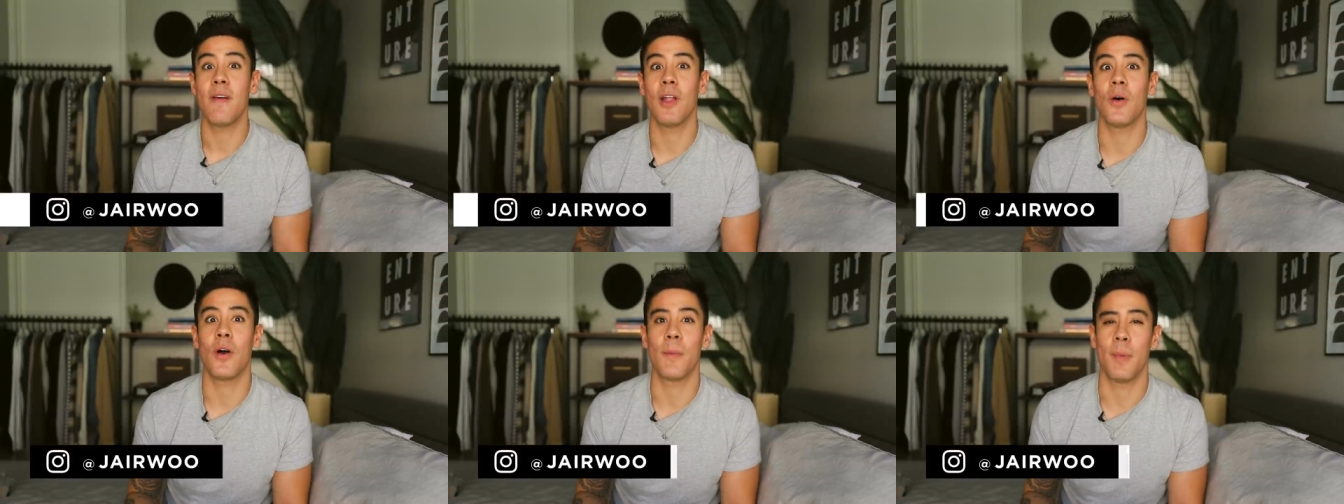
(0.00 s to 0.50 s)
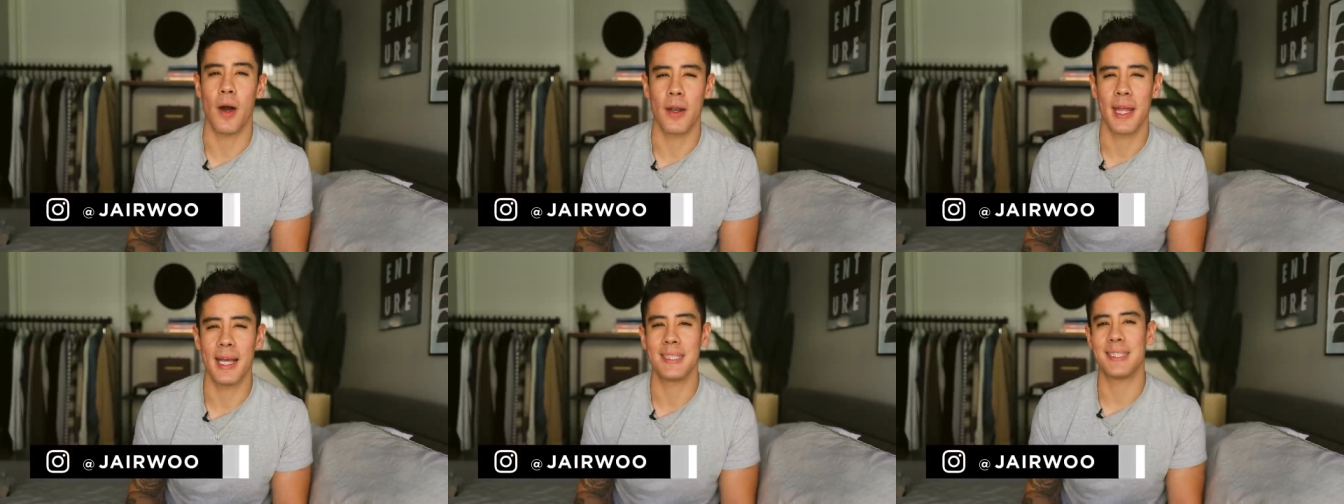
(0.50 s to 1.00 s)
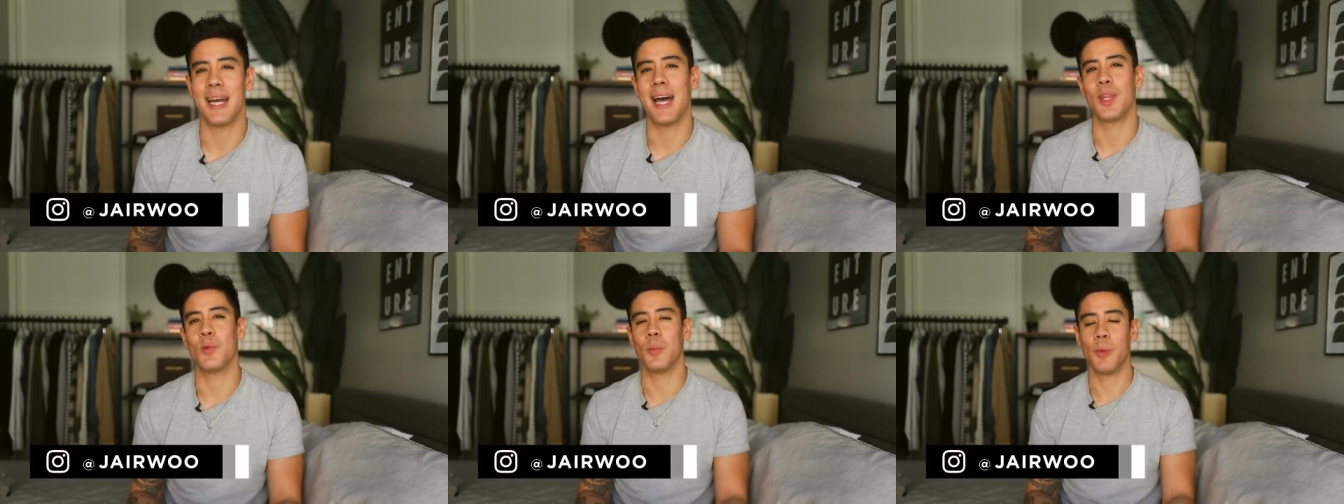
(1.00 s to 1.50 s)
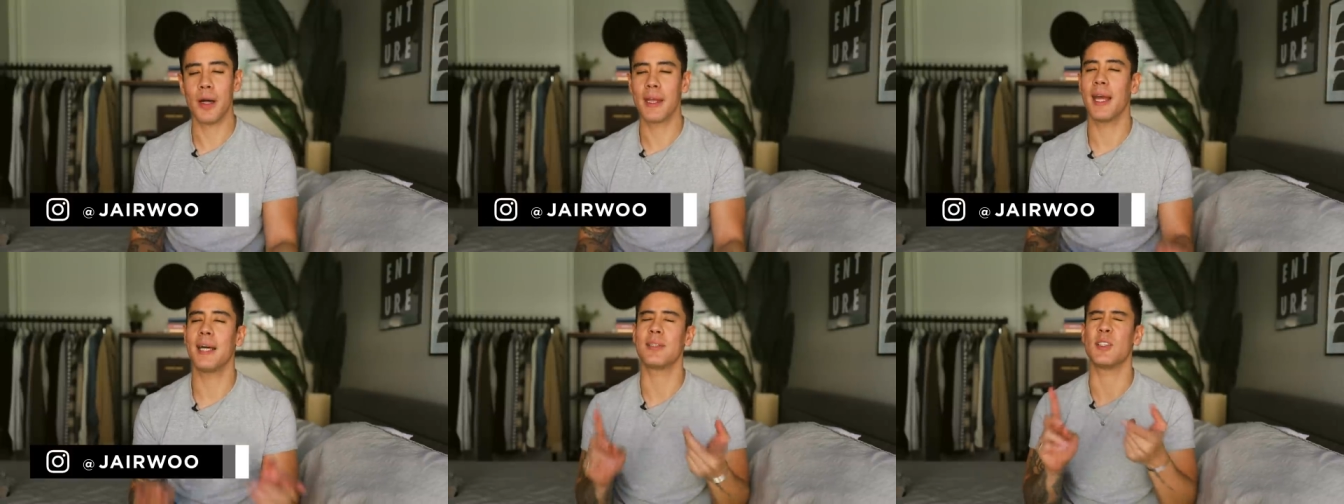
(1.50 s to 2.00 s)
Follow our podcast at The Woo
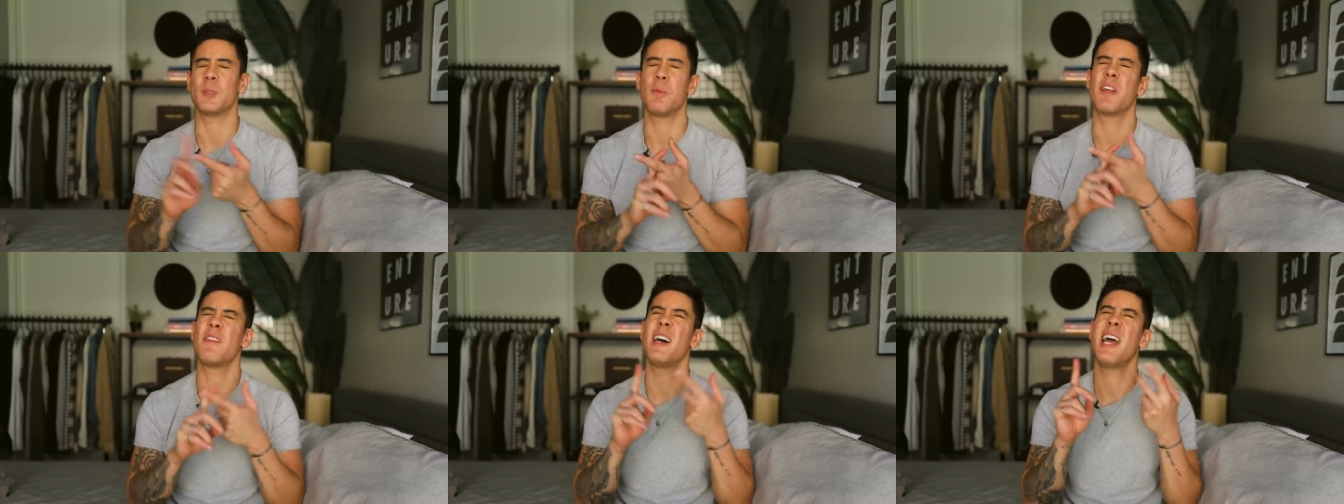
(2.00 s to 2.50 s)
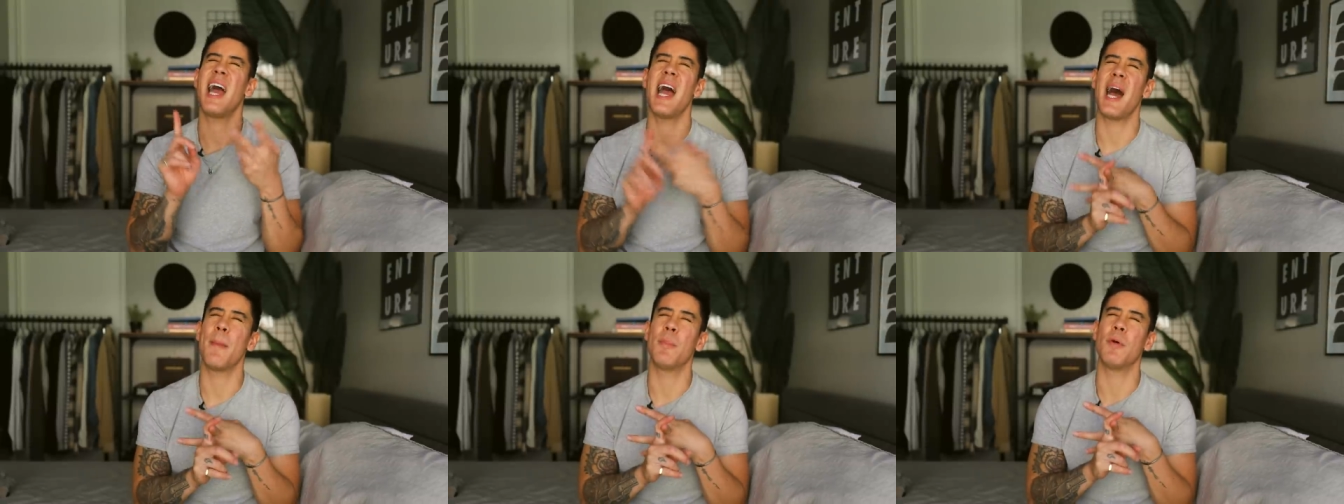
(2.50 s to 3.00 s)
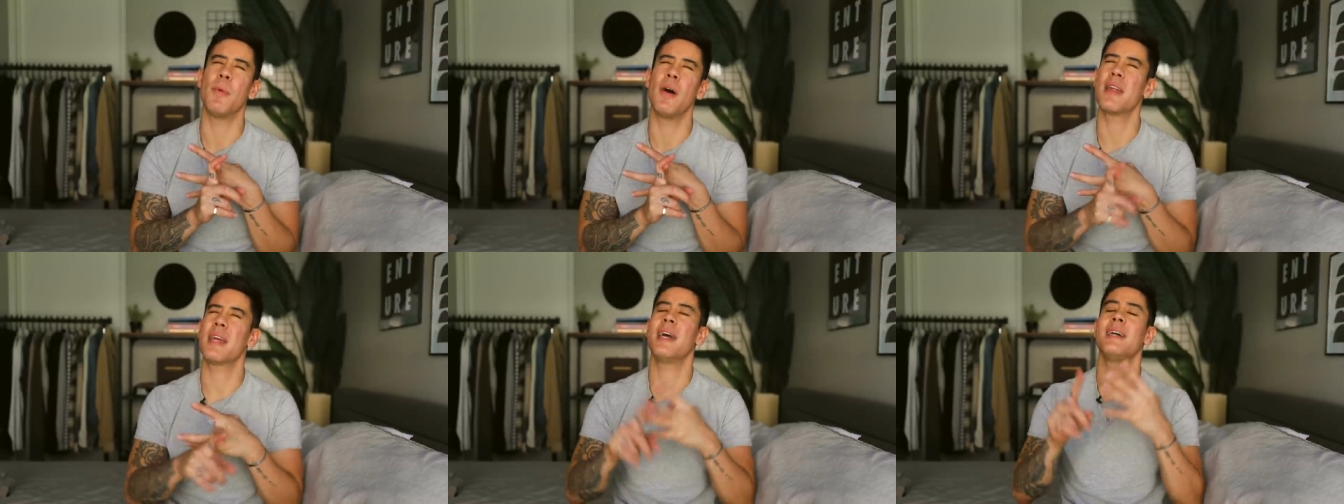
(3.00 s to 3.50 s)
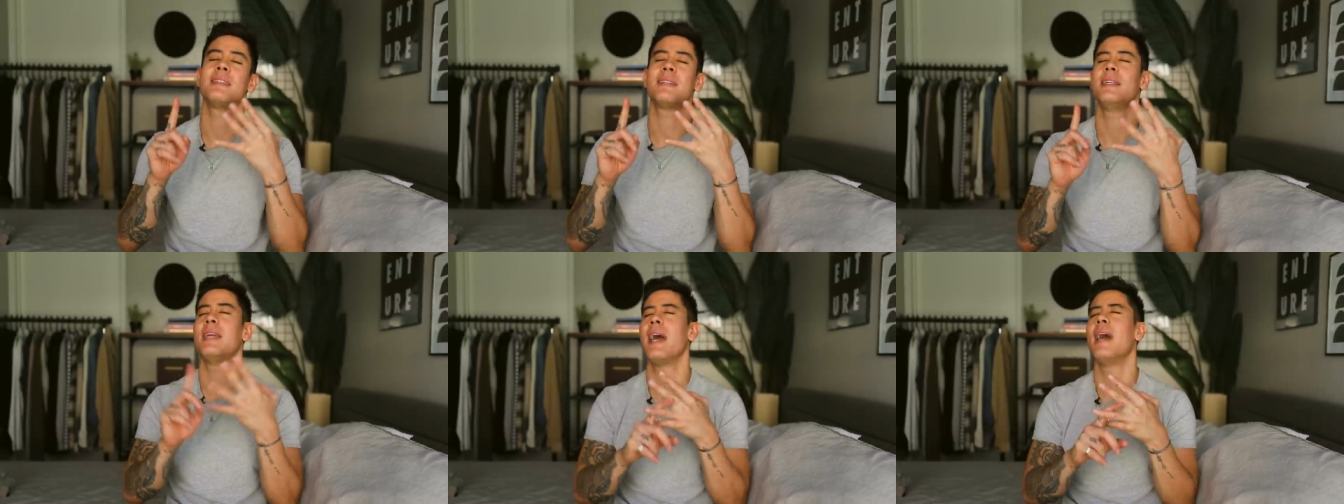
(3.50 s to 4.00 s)
Podcast on Spotify, Apple Podcasts,
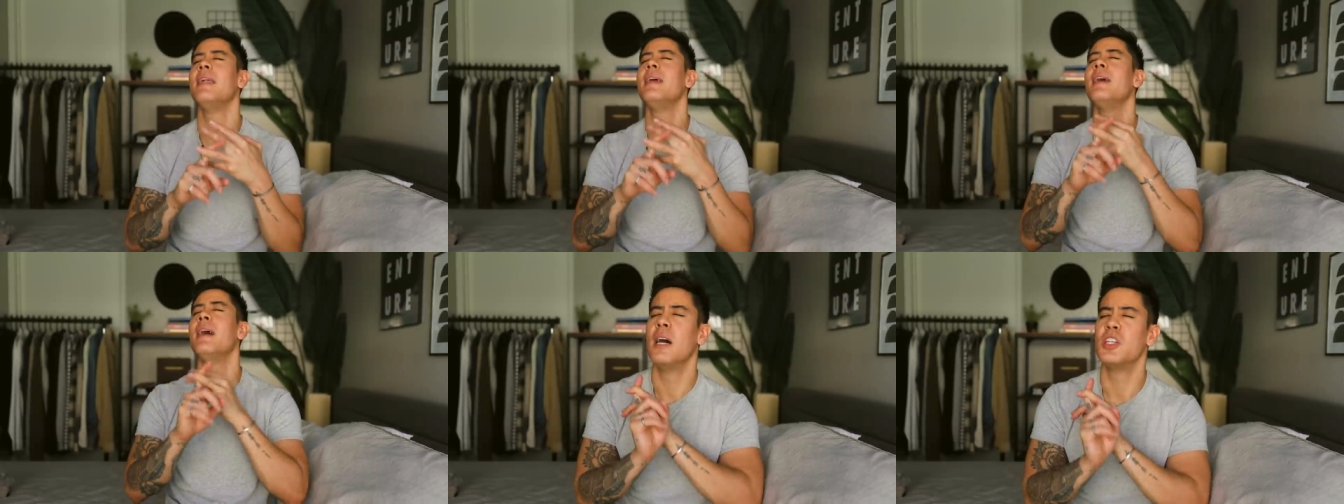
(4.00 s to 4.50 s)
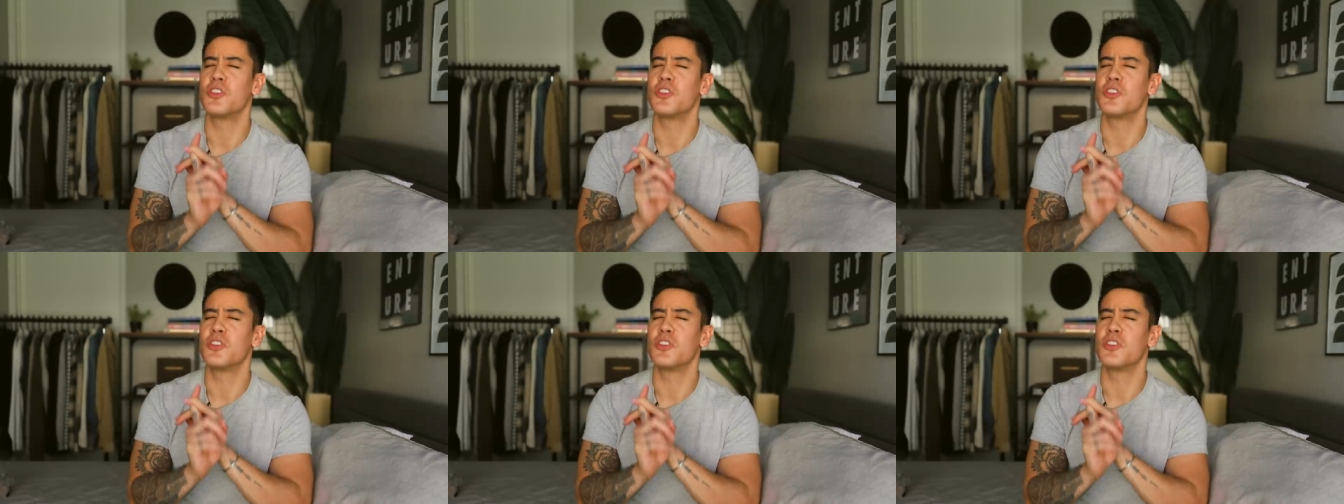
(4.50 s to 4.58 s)
and any